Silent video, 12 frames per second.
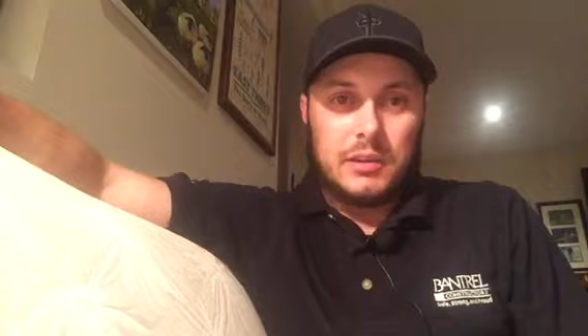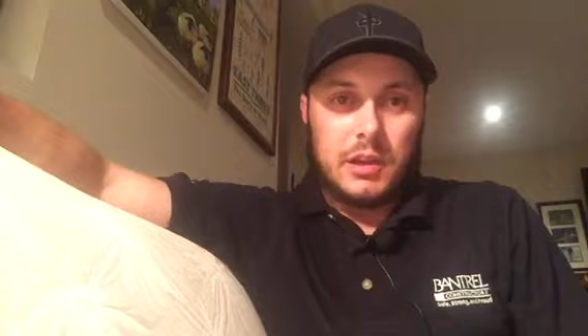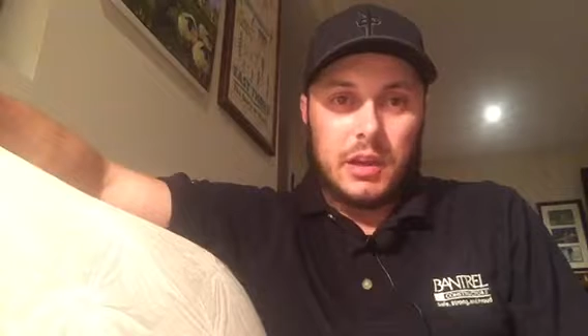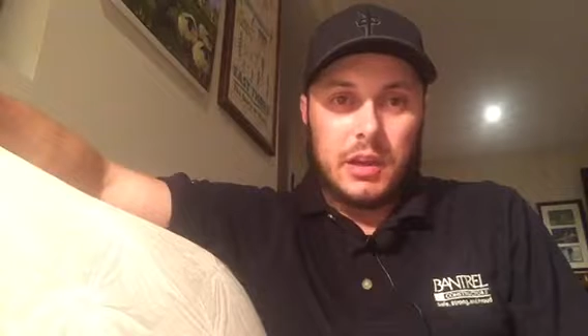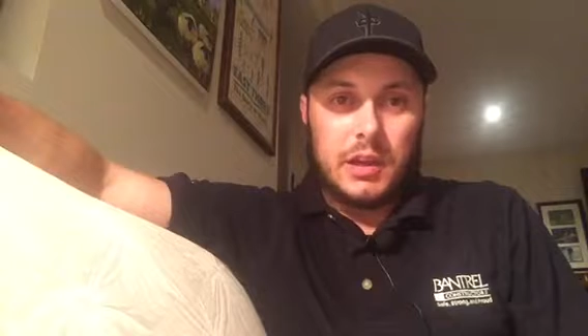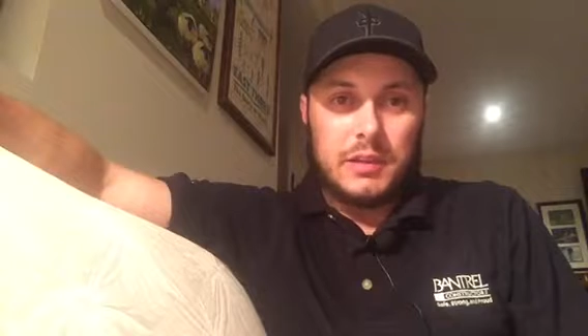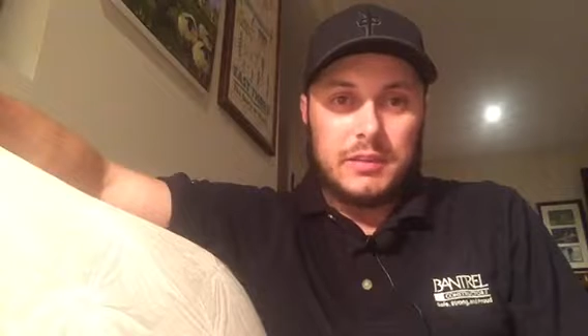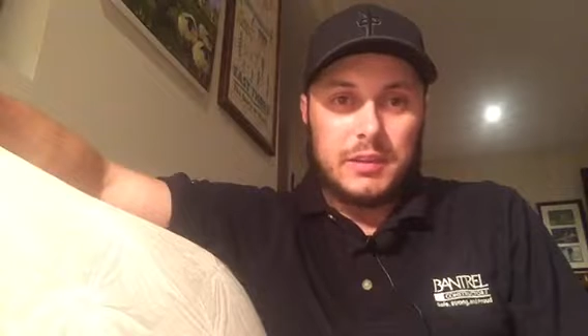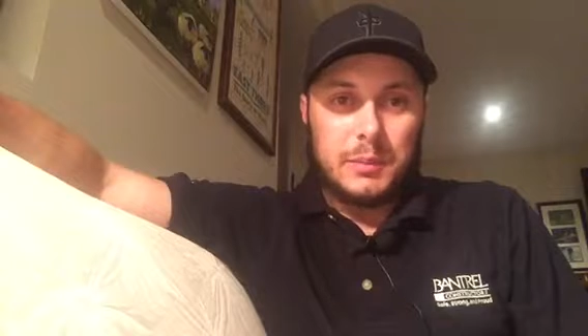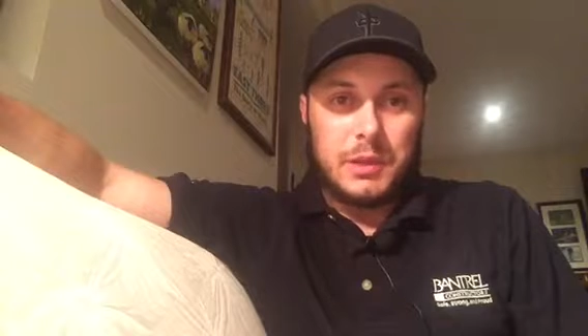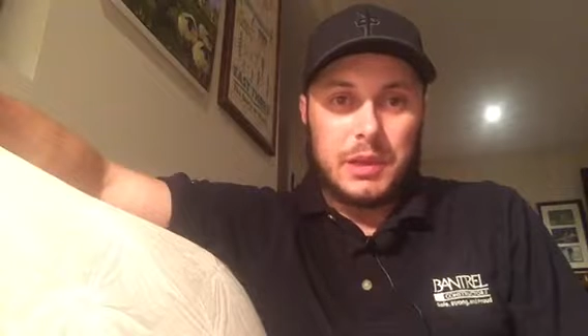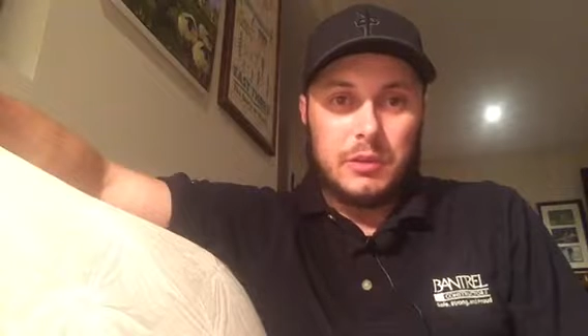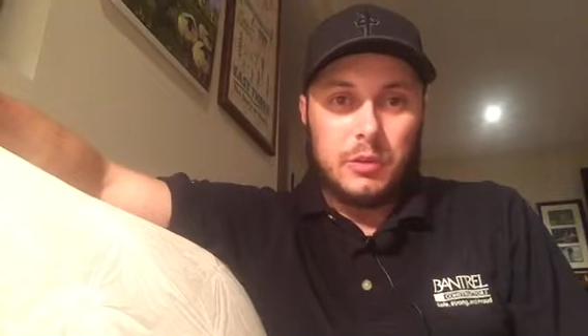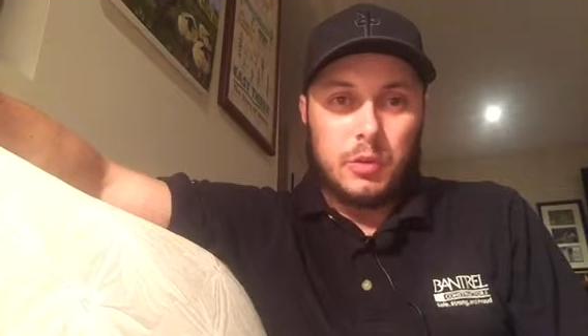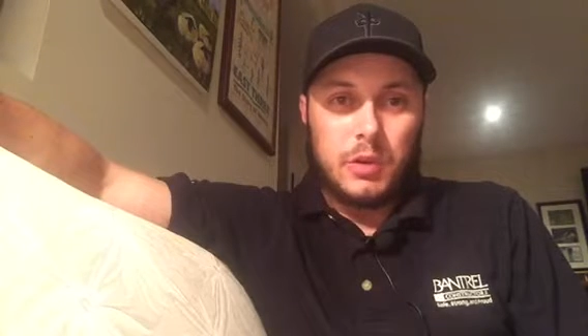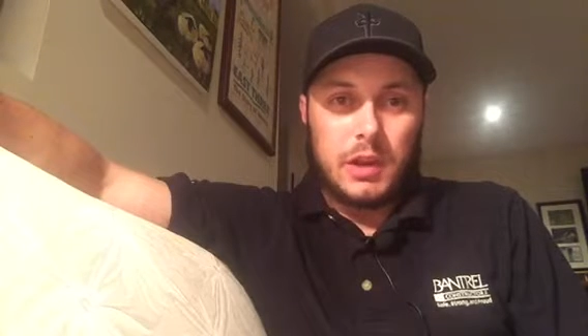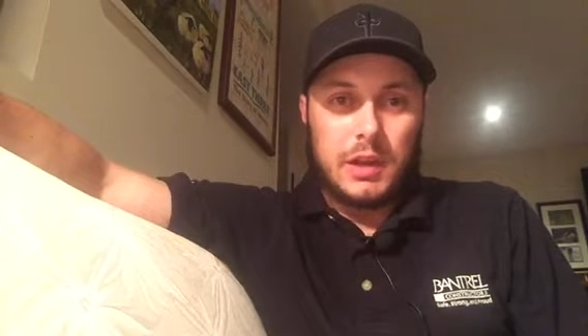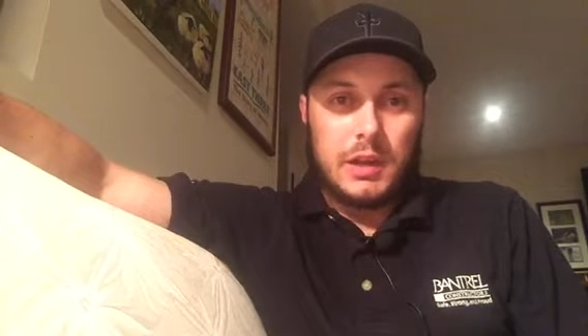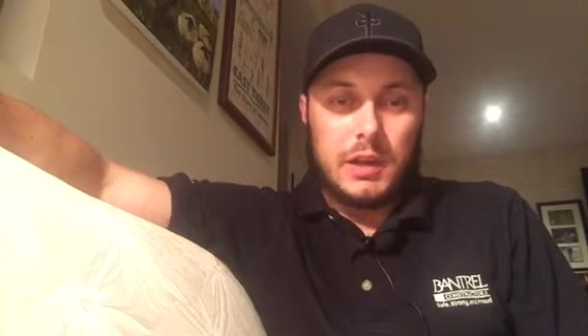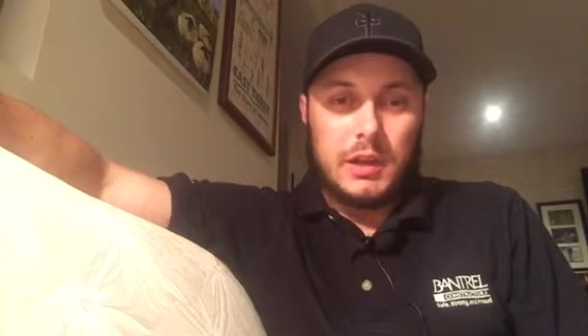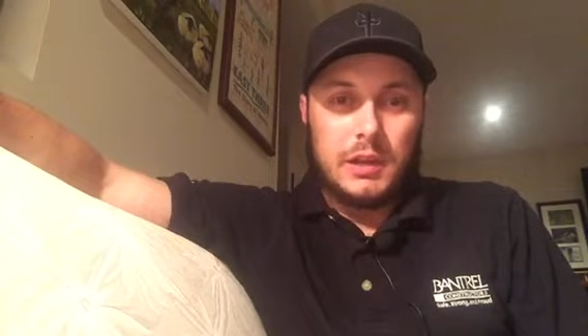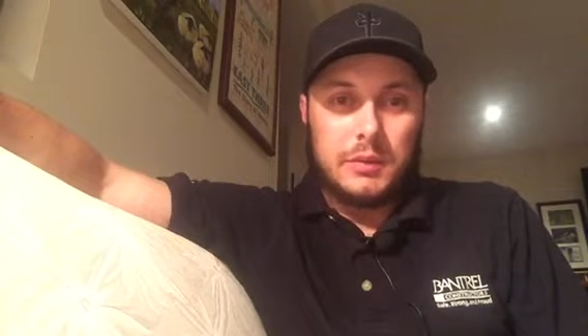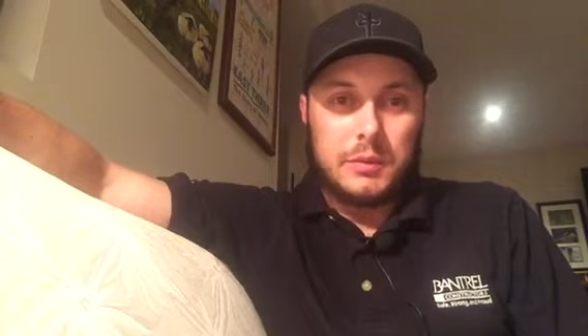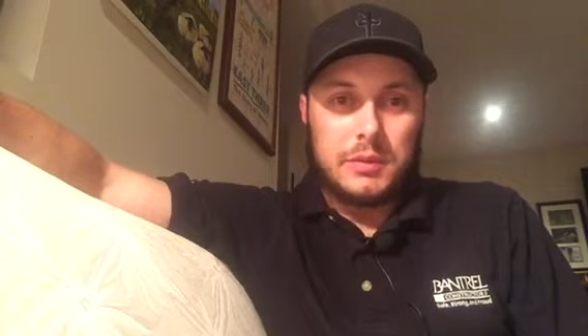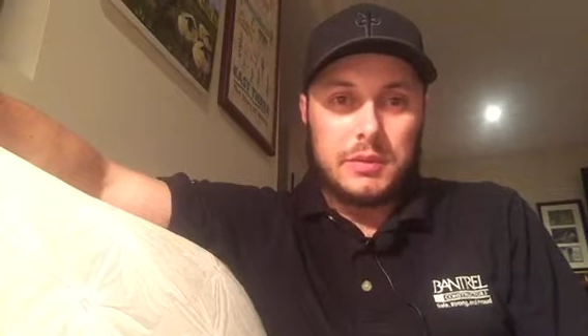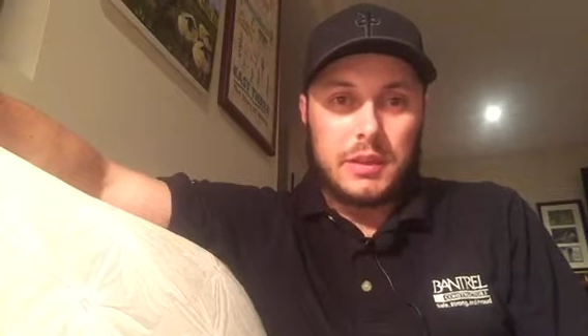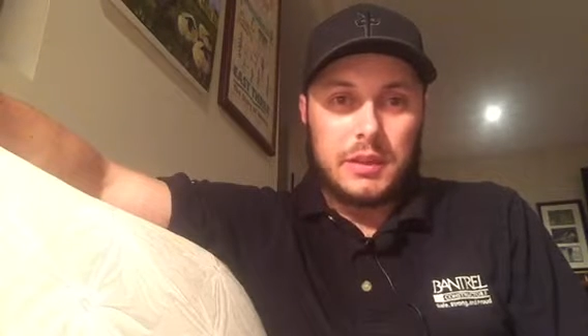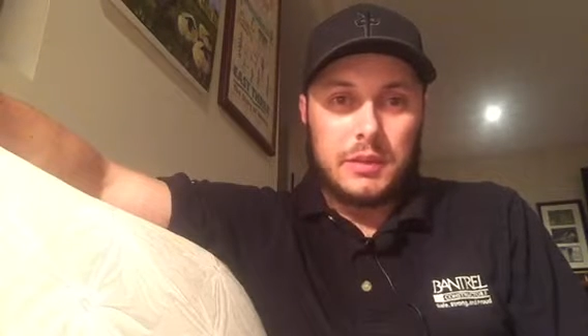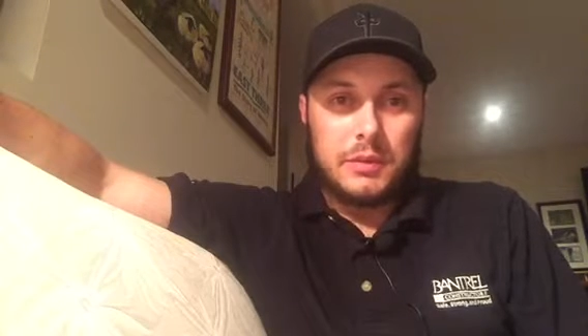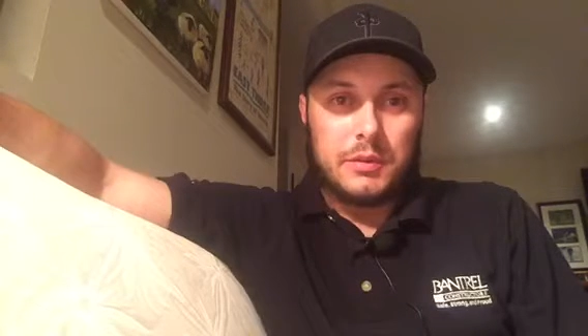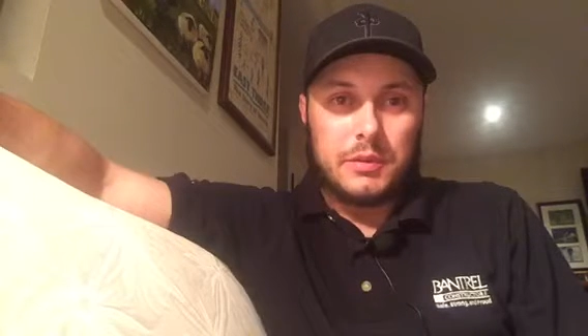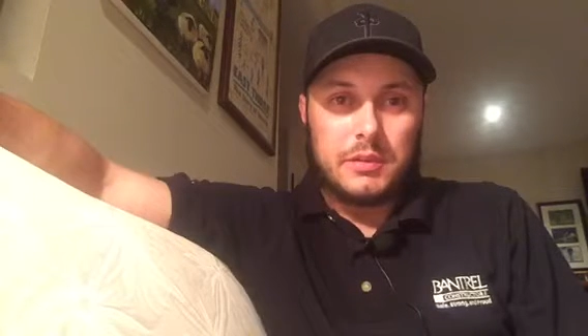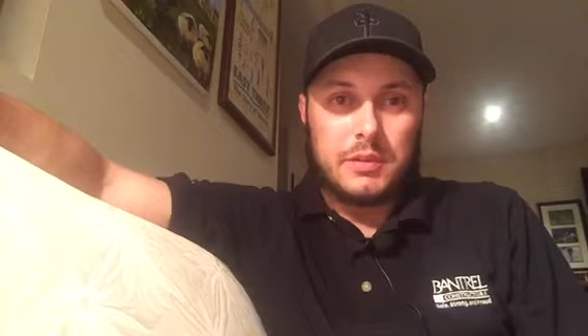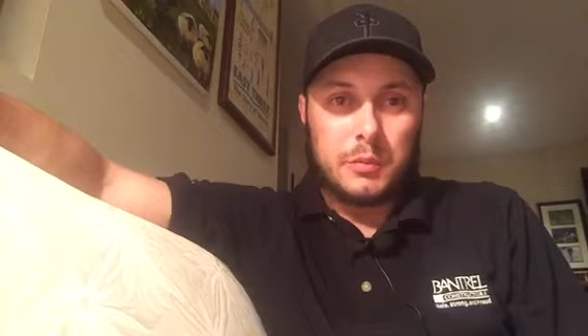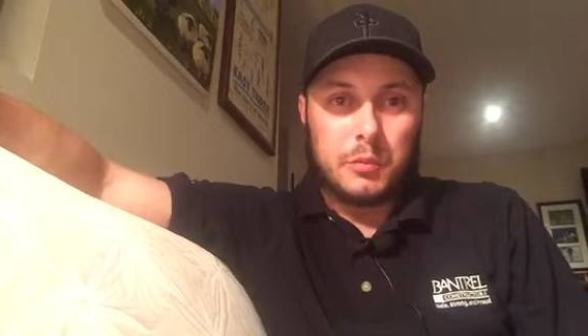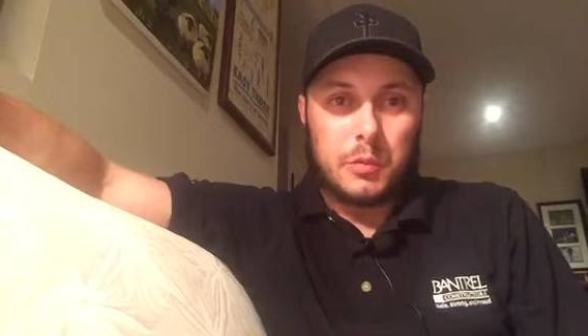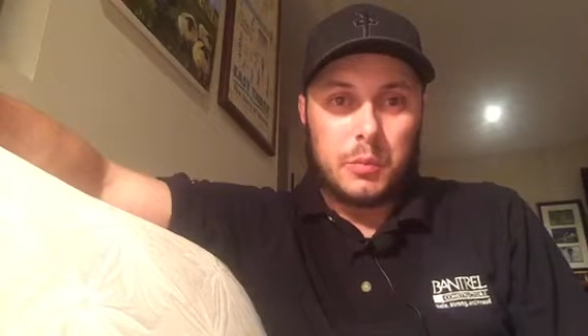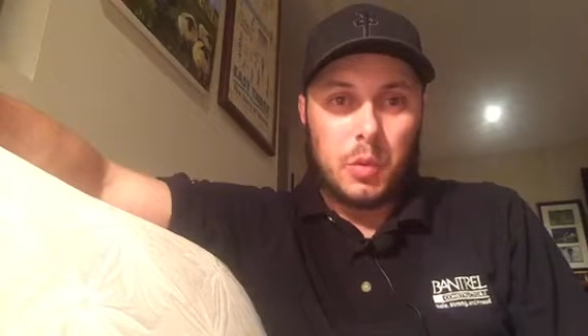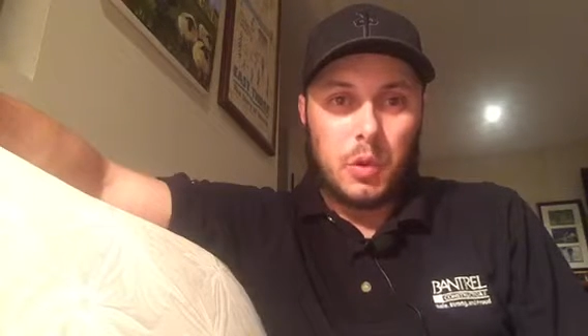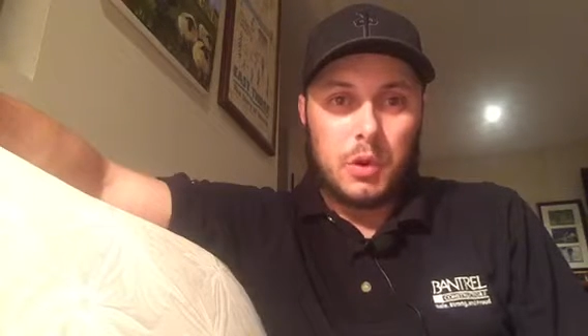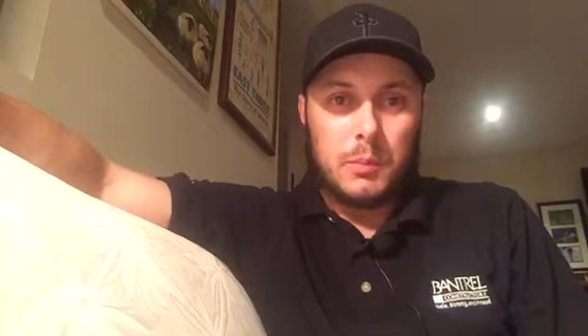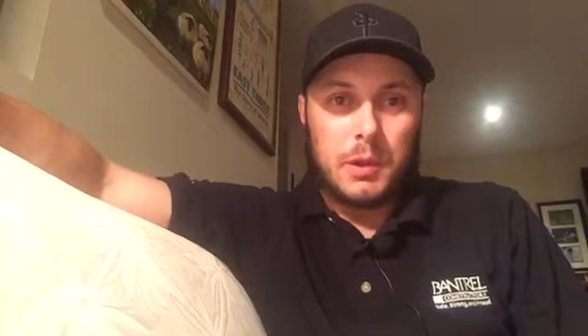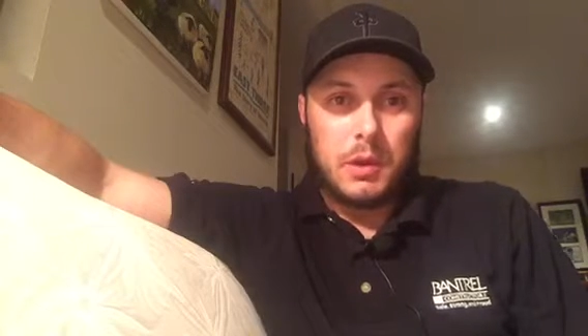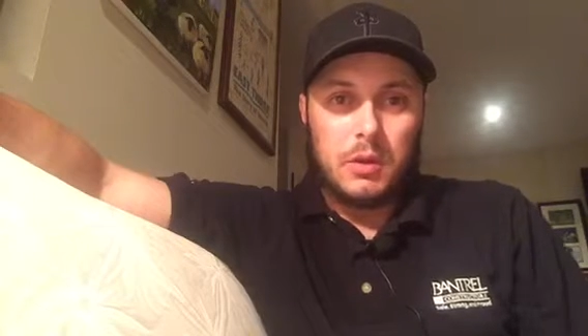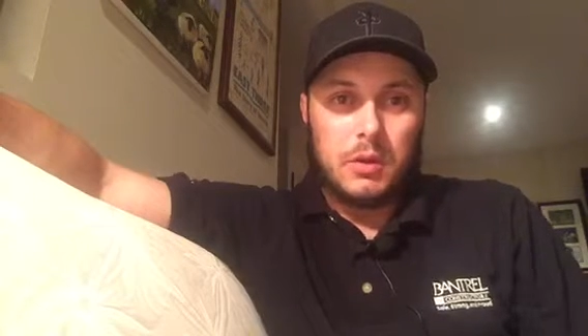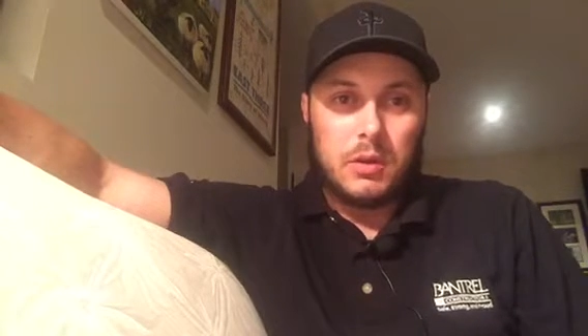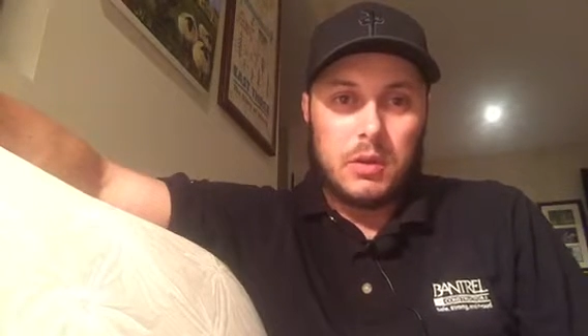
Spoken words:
Zippity Doodah, and he was saying there was some report about